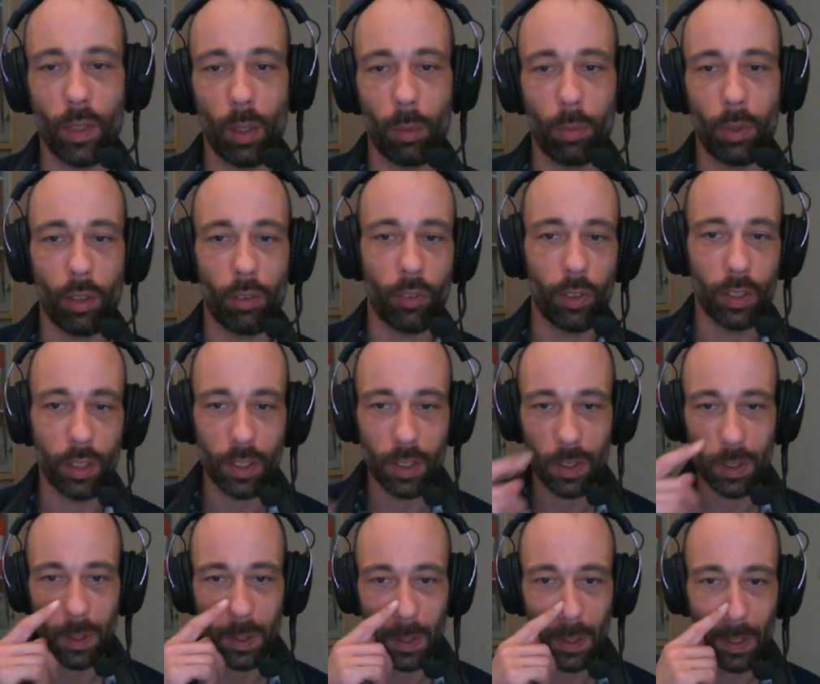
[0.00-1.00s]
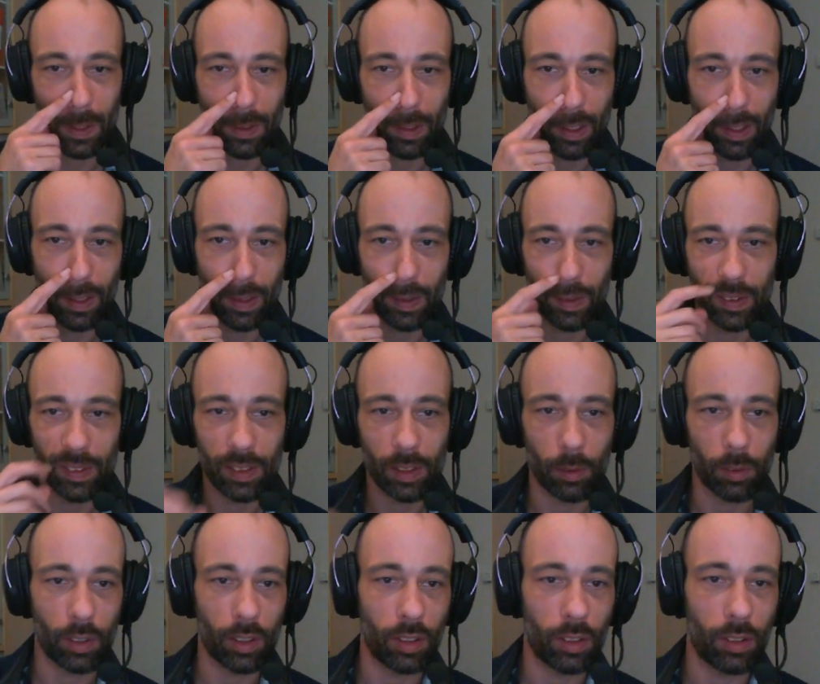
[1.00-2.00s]
preference. It's not
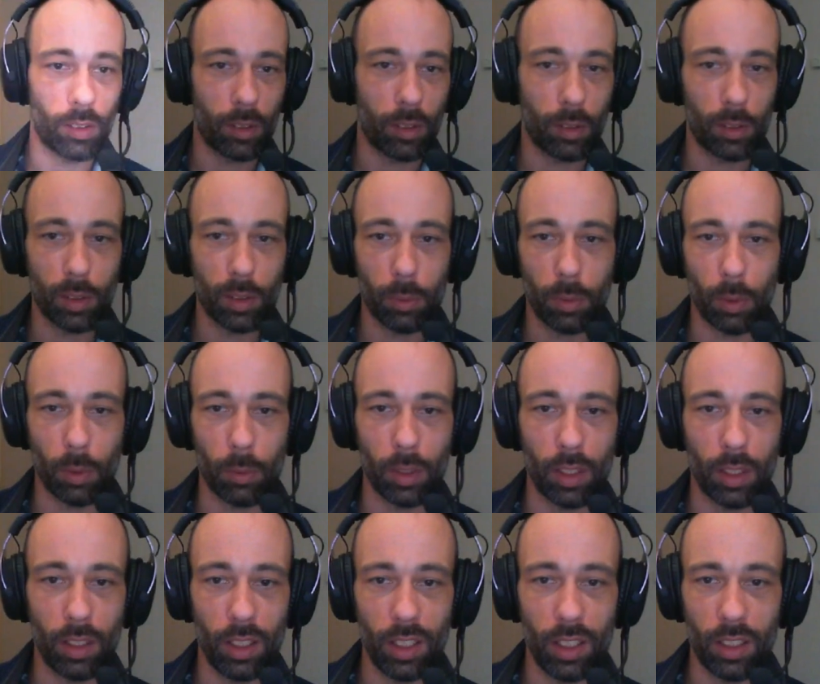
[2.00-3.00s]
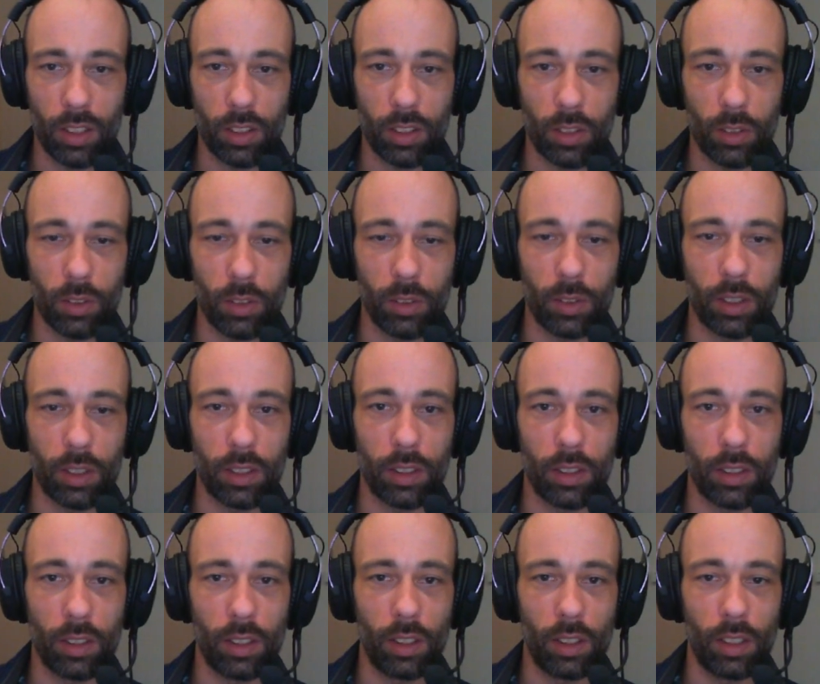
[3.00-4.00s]
something that somebody needs to do it.
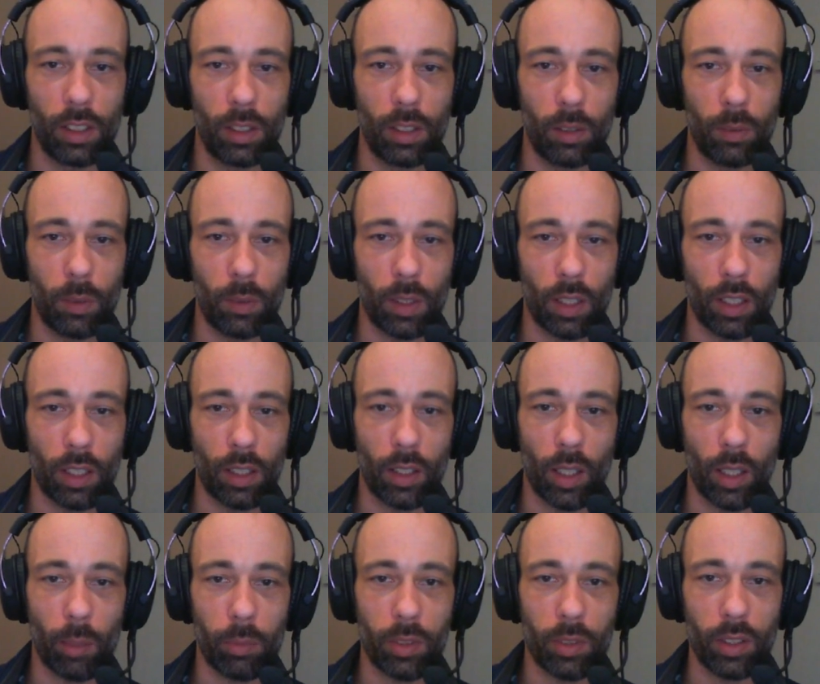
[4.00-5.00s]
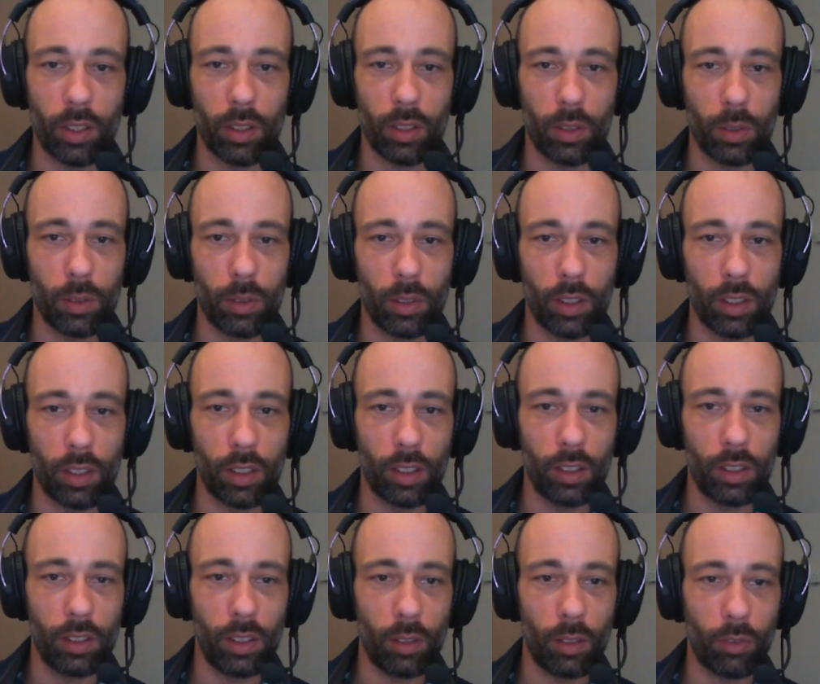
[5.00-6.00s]
You can adapt into
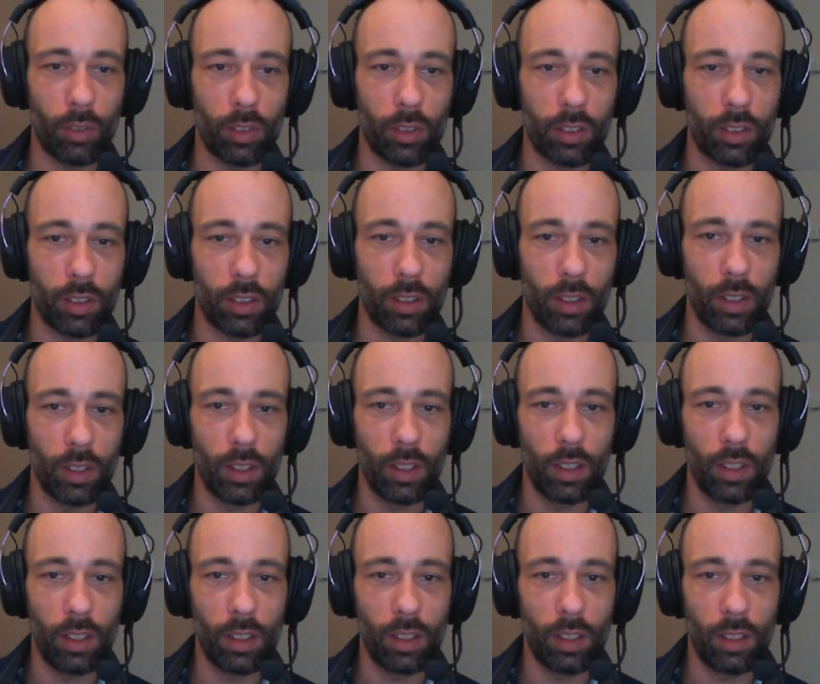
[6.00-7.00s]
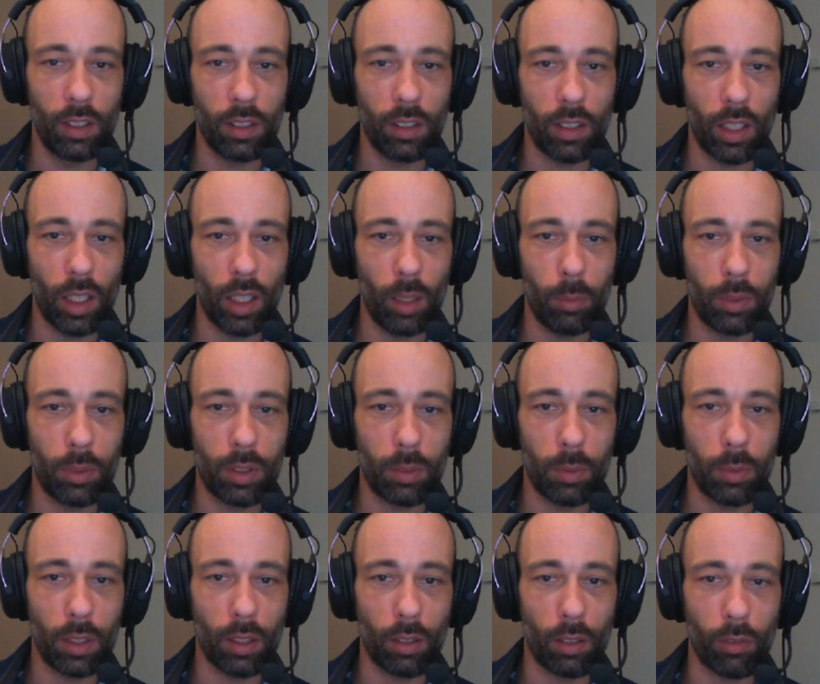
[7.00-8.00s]
different types,
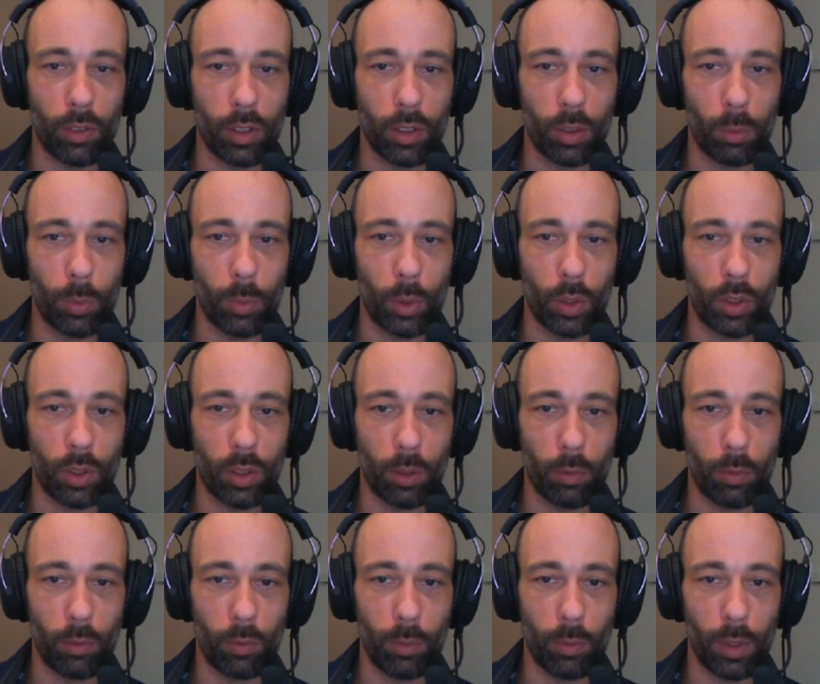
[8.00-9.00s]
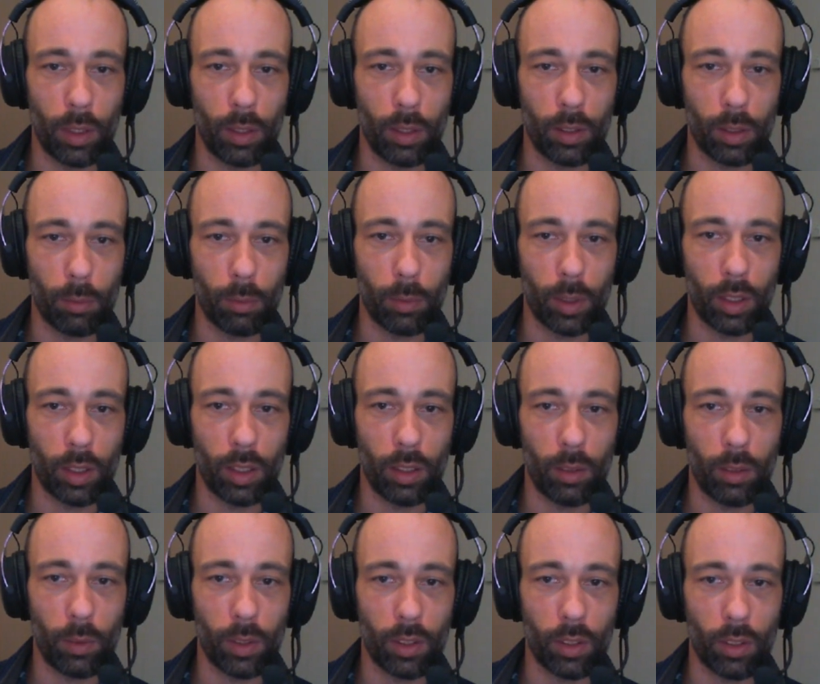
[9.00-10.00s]
being a visual person, being somebody
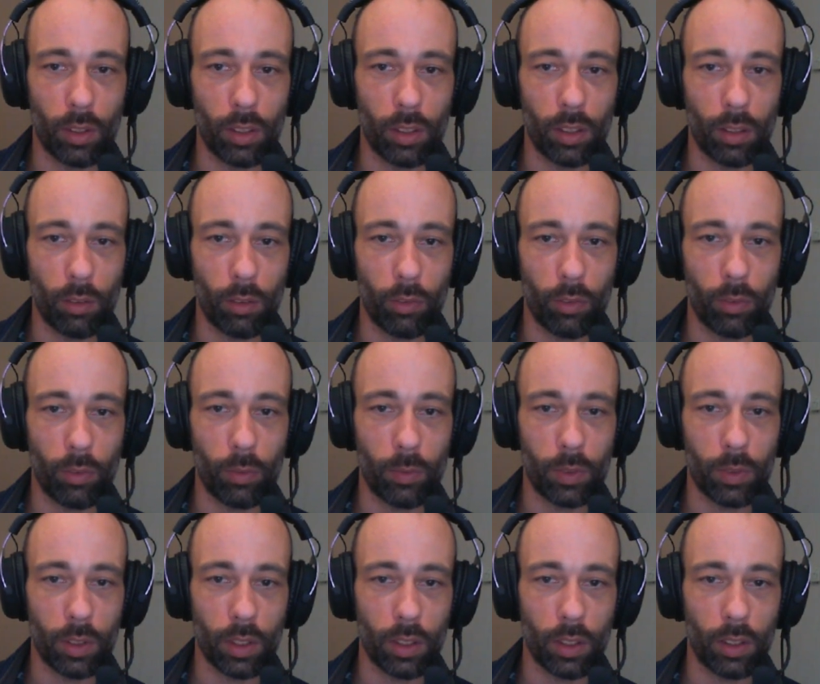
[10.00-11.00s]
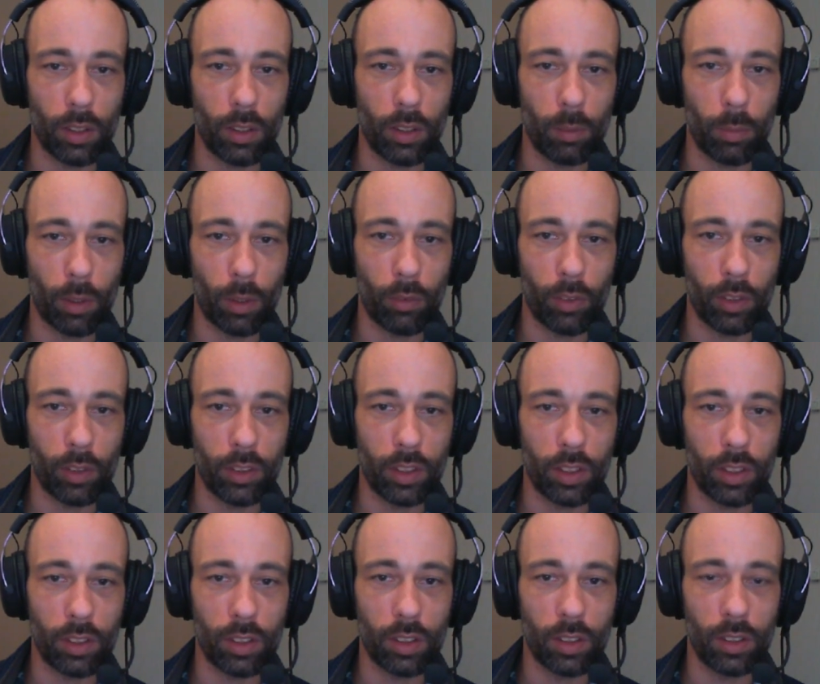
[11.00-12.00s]
with auditive
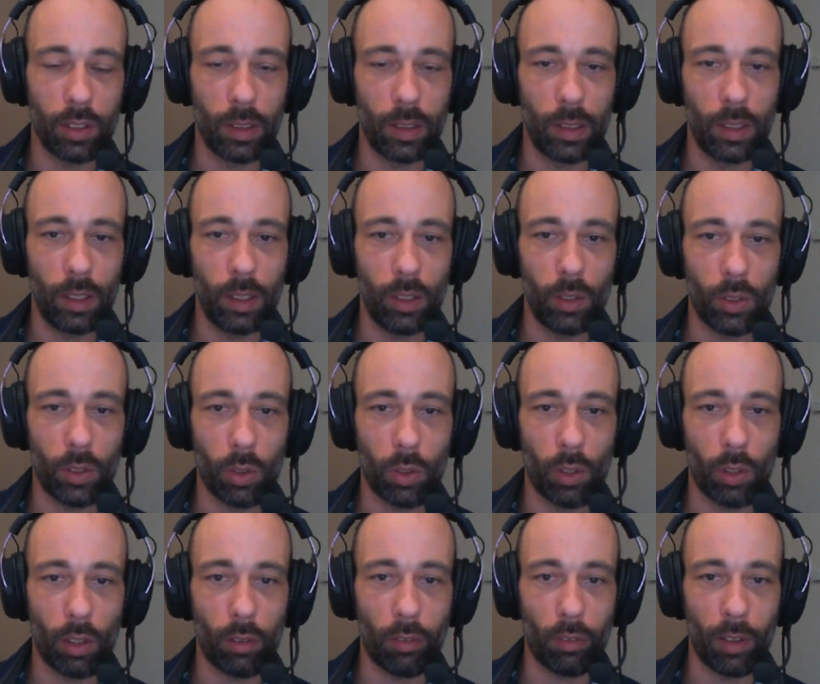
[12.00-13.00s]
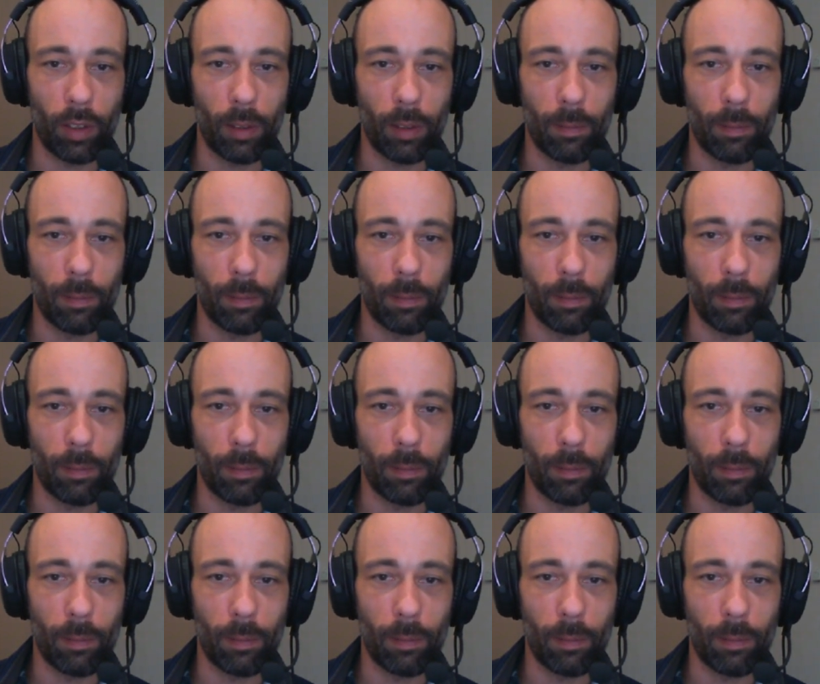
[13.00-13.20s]
preferences. You also have